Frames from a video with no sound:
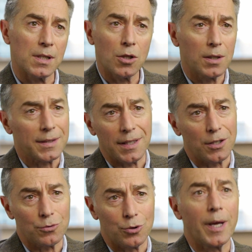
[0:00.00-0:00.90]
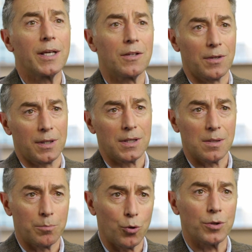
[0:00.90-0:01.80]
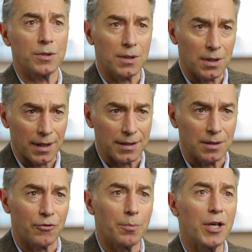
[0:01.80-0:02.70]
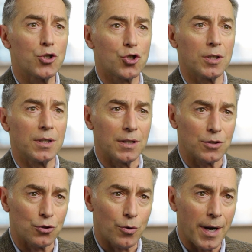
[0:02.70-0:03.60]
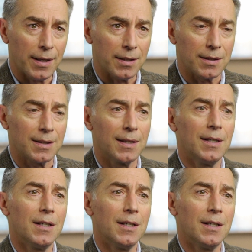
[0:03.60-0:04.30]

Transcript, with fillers: It's not like they don't do anything. It's important to collect information and to track it,